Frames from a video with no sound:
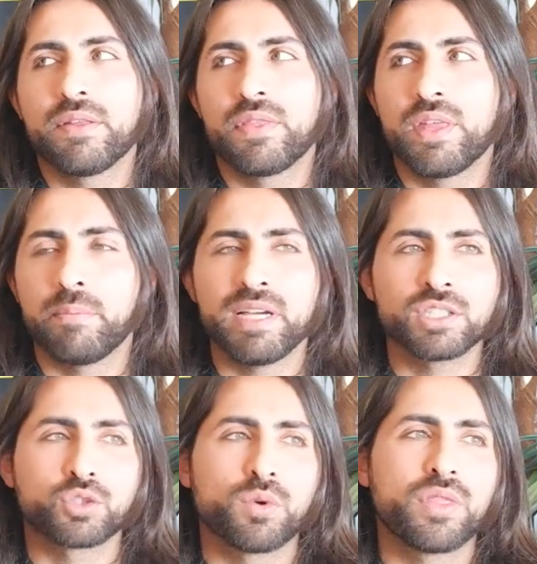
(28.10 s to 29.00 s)
The
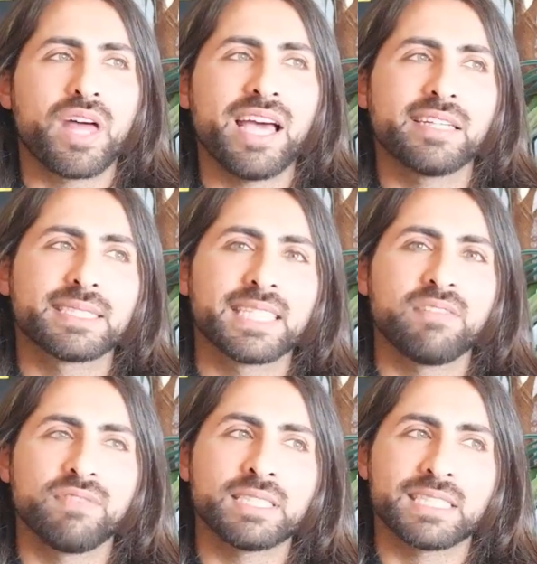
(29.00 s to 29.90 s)
merge with higher
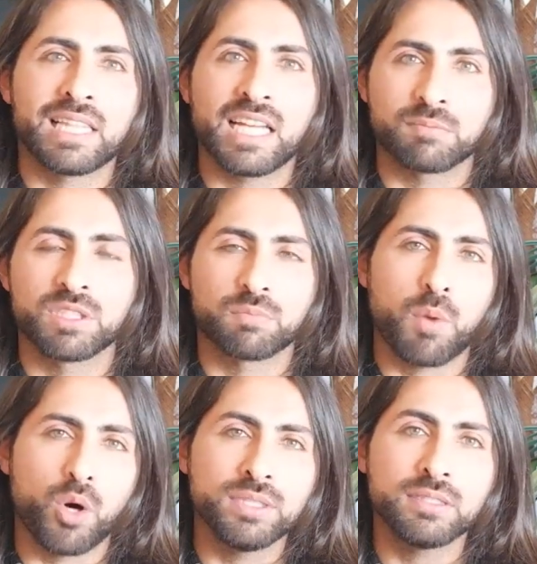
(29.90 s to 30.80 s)
self, not enlightenment
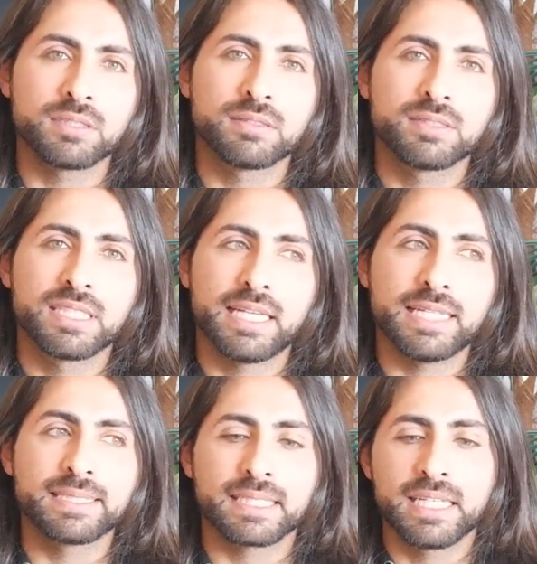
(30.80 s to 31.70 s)
point. Mm-hmm.
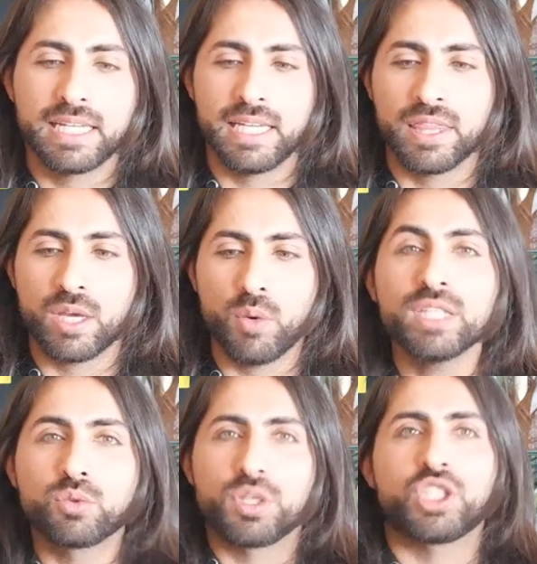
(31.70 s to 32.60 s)
It's in the way
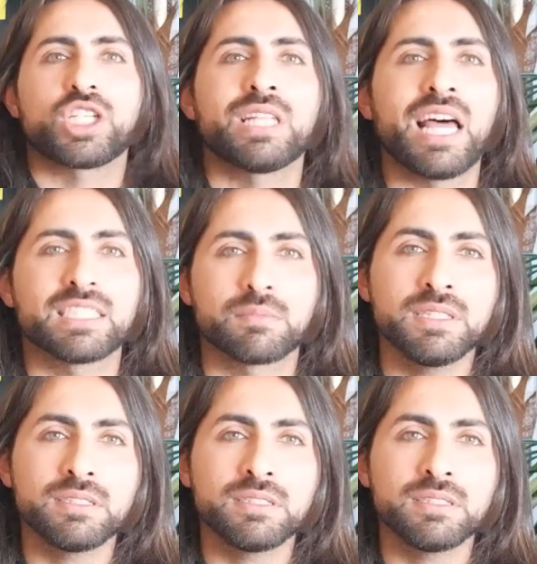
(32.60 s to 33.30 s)
to reach enlightenment.